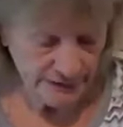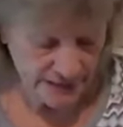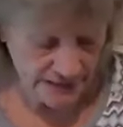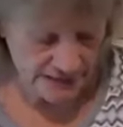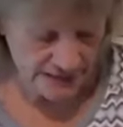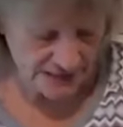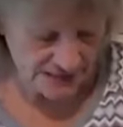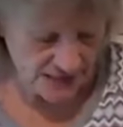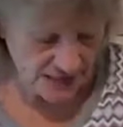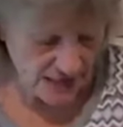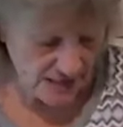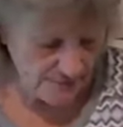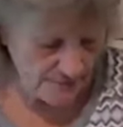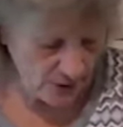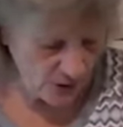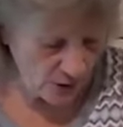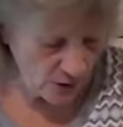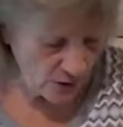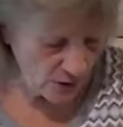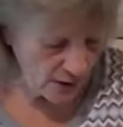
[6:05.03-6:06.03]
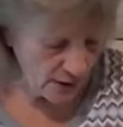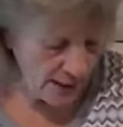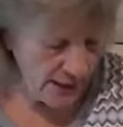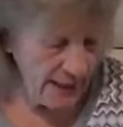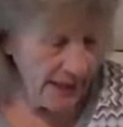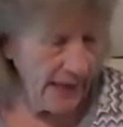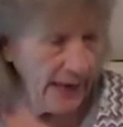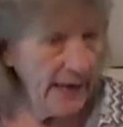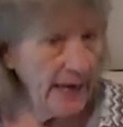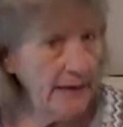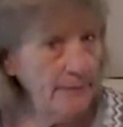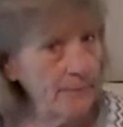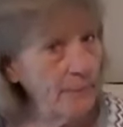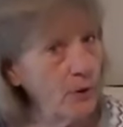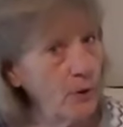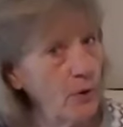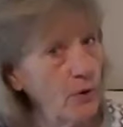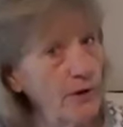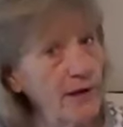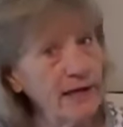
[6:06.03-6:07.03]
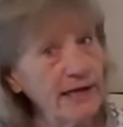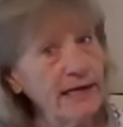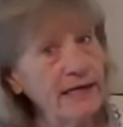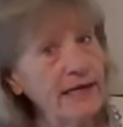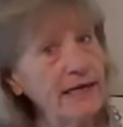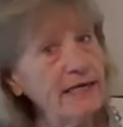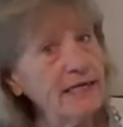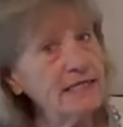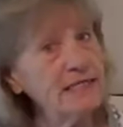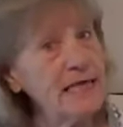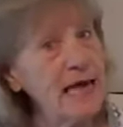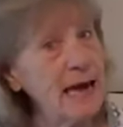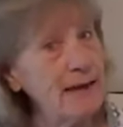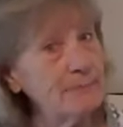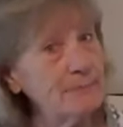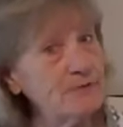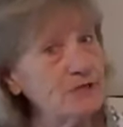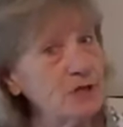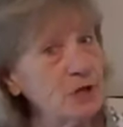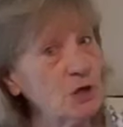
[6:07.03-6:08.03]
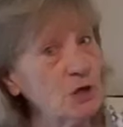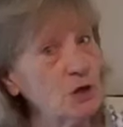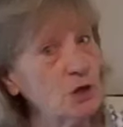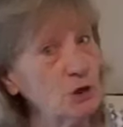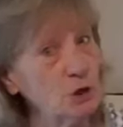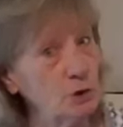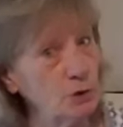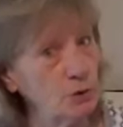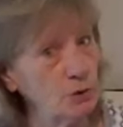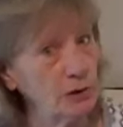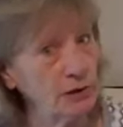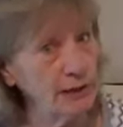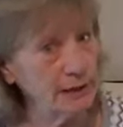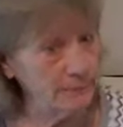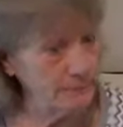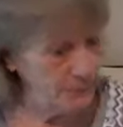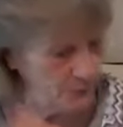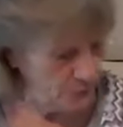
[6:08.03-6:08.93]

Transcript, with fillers: in the summer. And boy, it is absolutely